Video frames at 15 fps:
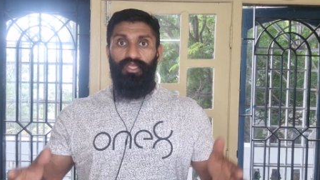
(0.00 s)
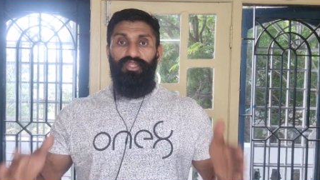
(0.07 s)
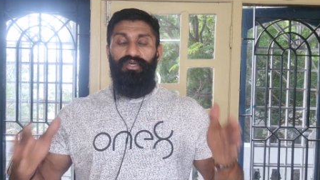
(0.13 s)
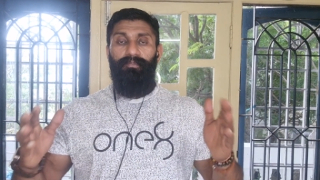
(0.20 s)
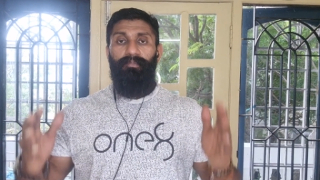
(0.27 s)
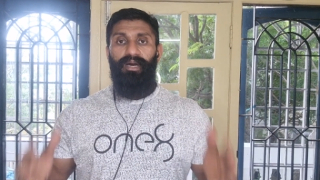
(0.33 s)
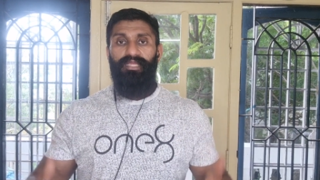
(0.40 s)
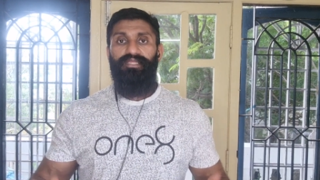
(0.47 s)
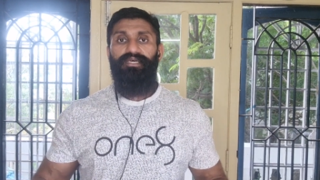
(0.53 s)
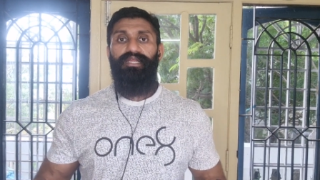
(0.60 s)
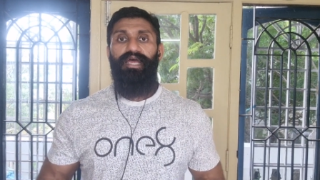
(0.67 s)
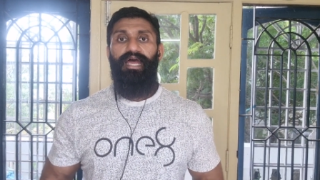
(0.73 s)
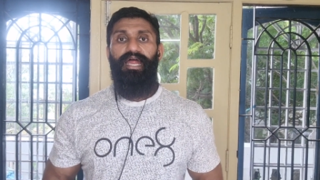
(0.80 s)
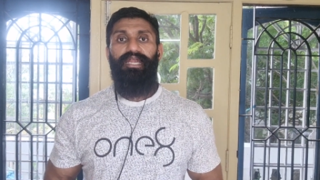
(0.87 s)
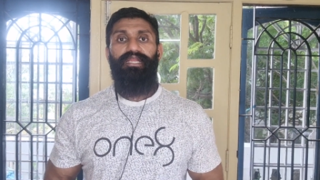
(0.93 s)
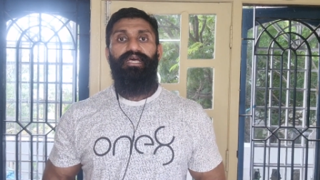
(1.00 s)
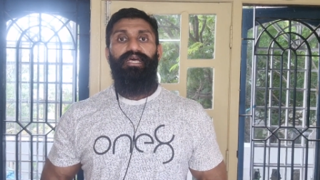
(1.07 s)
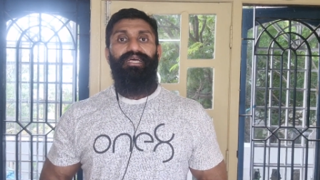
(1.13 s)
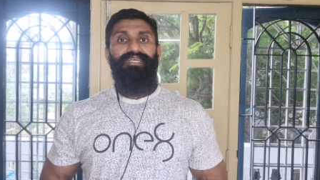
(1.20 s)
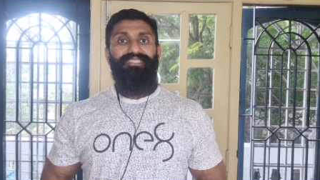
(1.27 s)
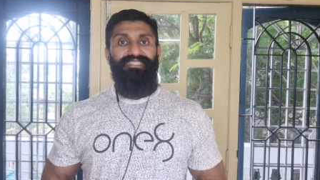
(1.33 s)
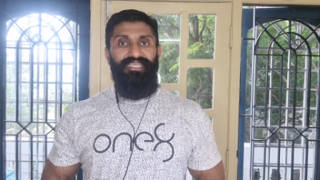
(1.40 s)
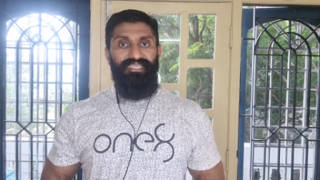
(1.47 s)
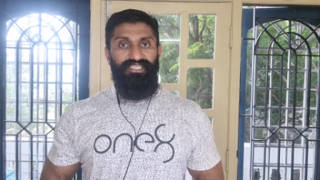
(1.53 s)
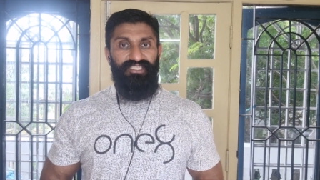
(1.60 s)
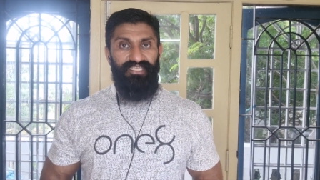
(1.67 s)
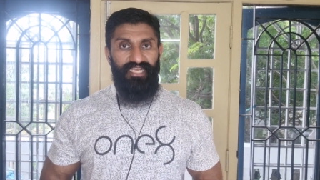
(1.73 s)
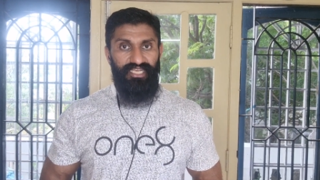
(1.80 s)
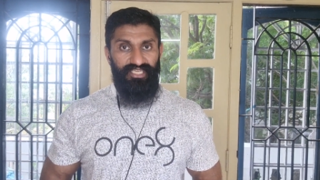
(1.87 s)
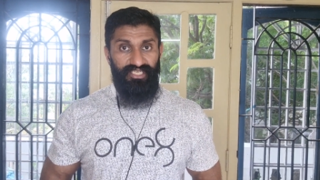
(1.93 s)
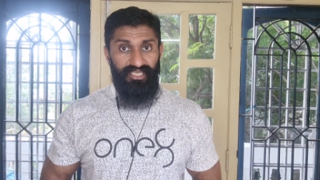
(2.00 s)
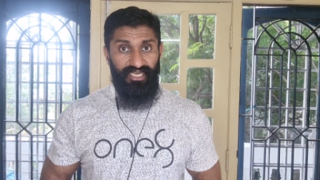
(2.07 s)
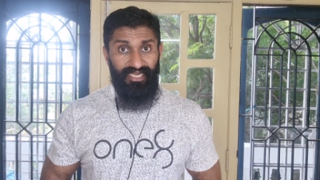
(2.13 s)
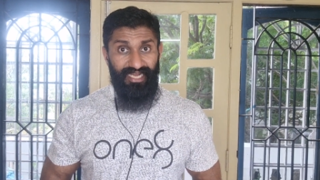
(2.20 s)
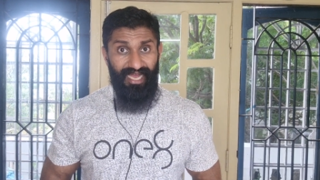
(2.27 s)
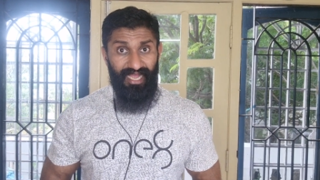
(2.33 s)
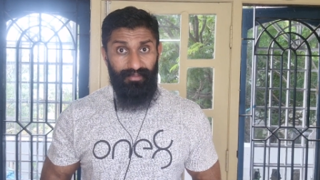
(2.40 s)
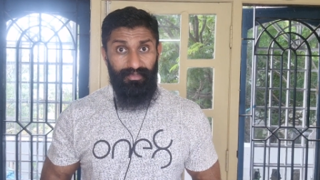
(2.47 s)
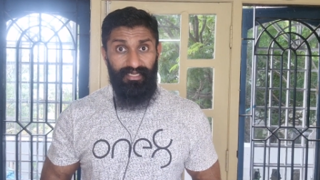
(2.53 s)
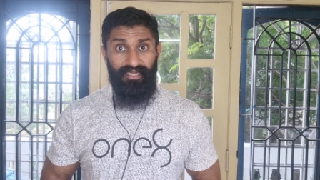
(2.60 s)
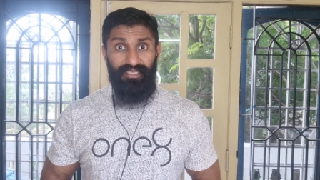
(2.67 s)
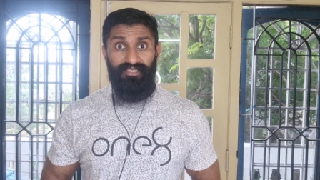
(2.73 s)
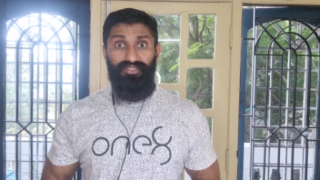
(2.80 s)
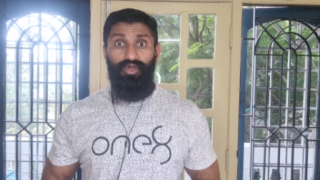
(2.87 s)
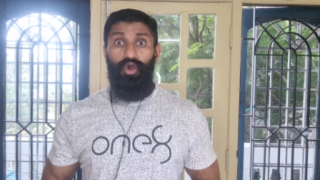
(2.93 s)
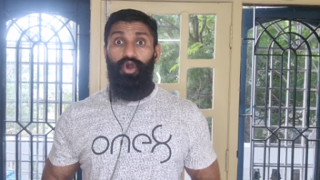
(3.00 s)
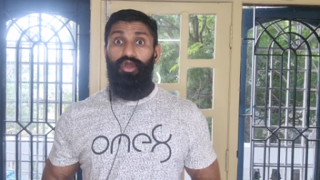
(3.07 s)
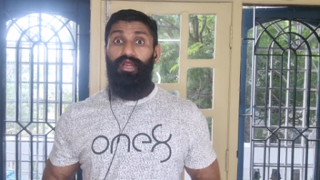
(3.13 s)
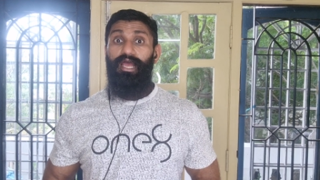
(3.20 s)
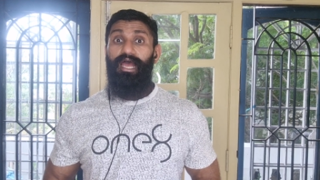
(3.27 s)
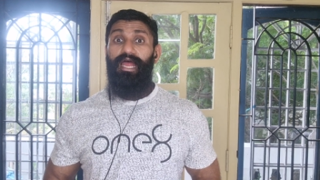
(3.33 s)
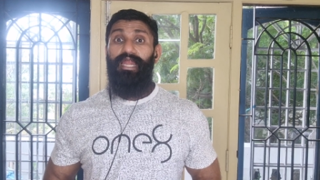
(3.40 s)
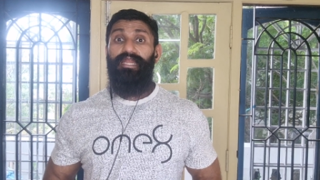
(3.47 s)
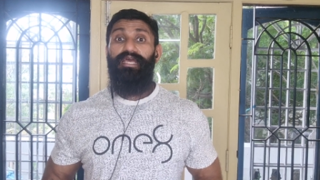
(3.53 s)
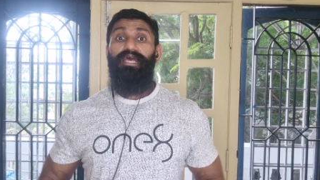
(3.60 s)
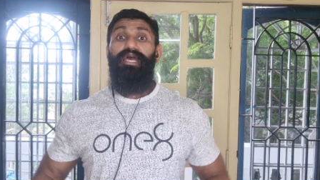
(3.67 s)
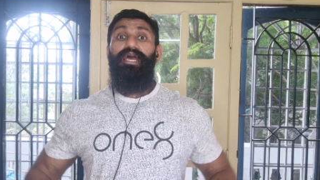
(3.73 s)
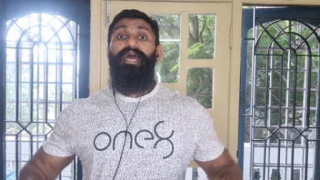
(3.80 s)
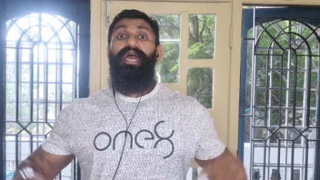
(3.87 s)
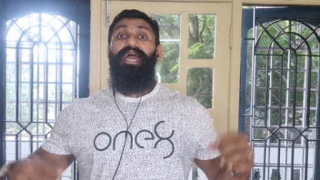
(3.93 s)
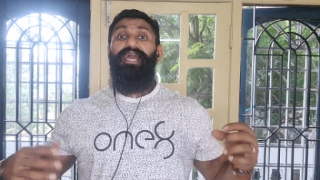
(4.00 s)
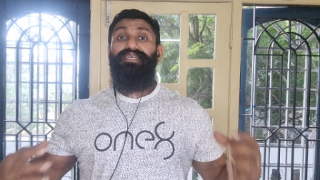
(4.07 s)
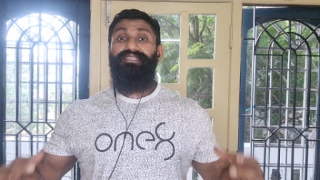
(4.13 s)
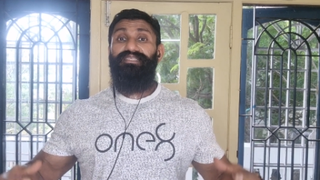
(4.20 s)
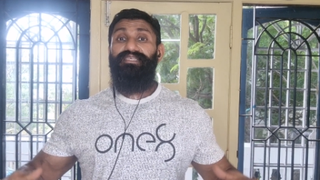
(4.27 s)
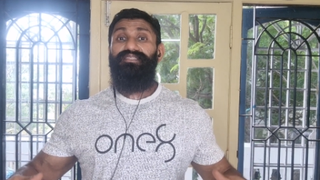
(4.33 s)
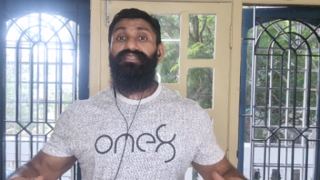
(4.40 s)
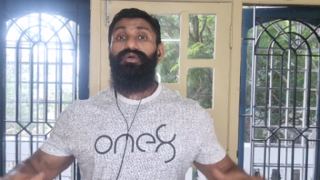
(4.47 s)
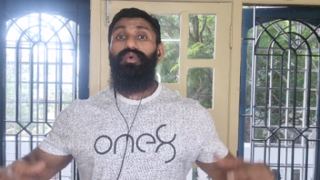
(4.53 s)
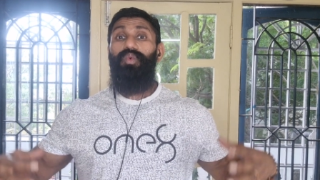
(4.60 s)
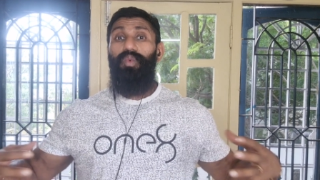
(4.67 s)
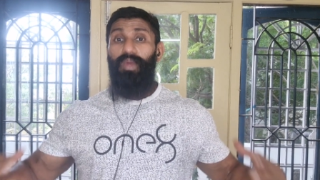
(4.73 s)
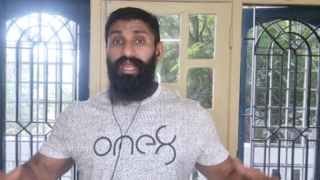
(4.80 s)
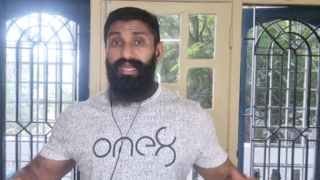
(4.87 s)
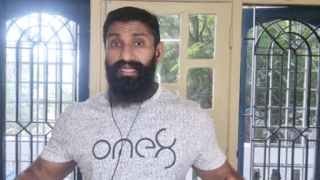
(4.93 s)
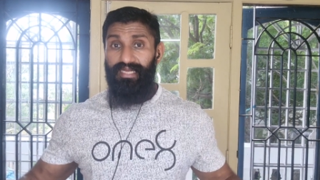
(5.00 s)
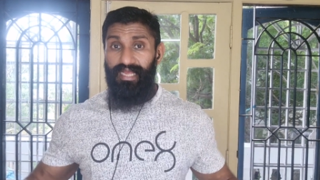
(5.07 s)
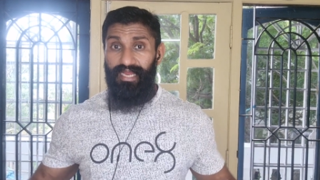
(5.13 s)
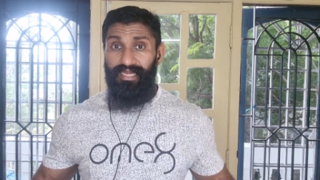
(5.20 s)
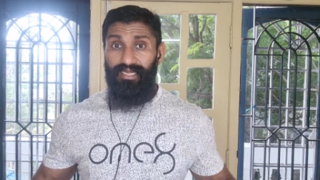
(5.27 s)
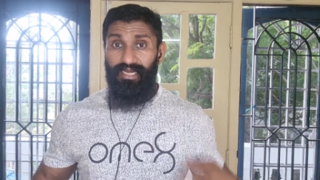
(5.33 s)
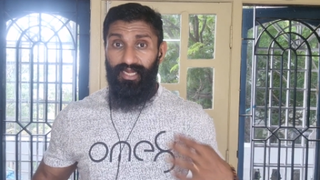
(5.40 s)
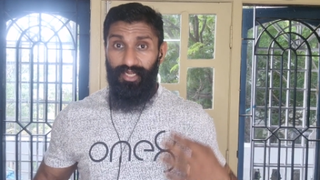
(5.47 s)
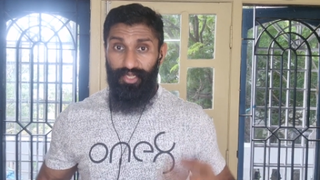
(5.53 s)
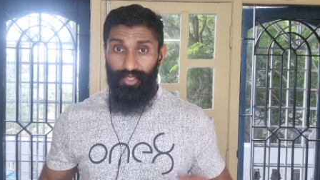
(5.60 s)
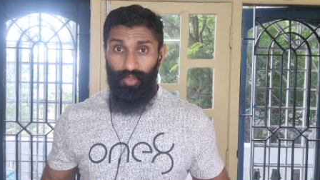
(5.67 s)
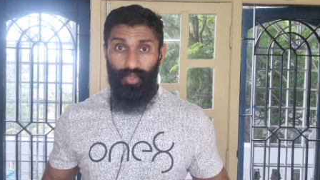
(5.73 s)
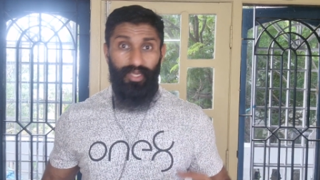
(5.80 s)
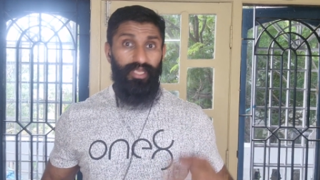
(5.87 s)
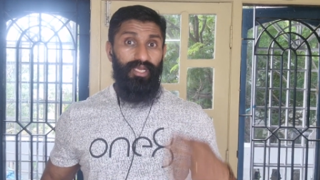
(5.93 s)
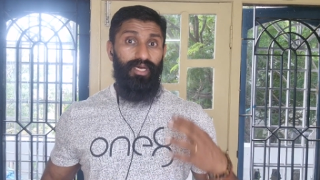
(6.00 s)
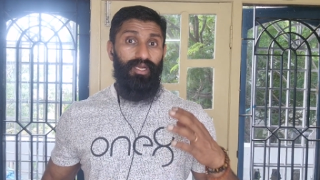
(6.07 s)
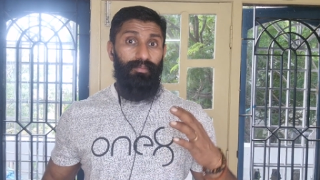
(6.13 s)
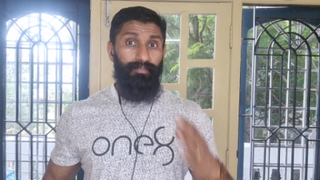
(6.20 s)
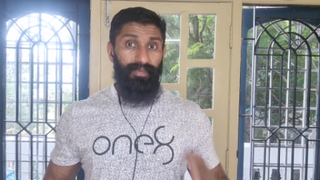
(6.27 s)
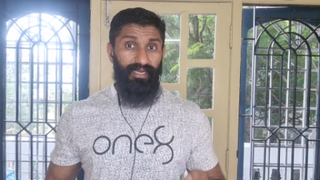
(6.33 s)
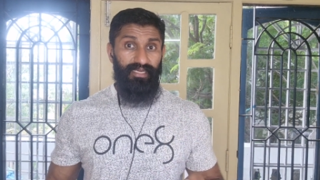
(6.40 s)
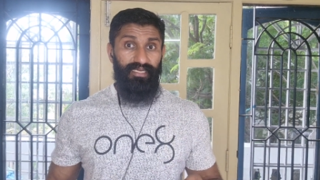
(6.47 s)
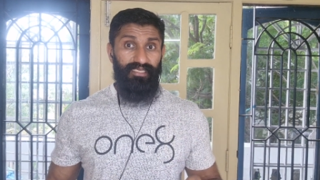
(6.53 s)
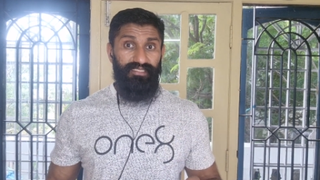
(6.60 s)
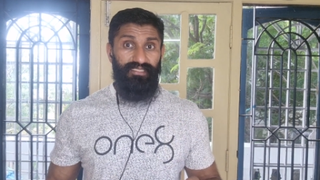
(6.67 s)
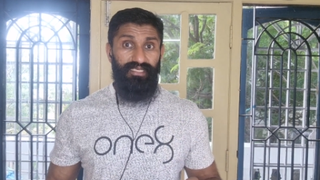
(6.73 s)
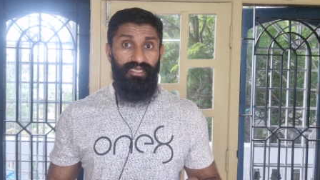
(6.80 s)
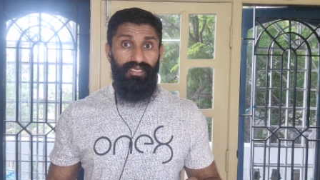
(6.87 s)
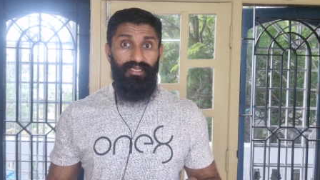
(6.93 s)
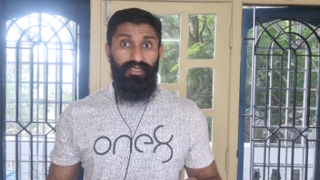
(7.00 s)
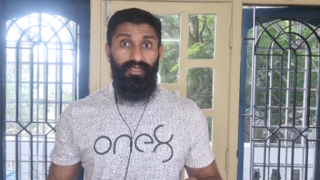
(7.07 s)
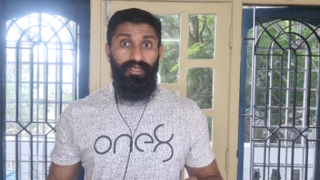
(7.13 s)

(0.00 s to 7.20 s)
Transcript: the mother had gestational diabetes or had excessive weight gain during her pregnancy,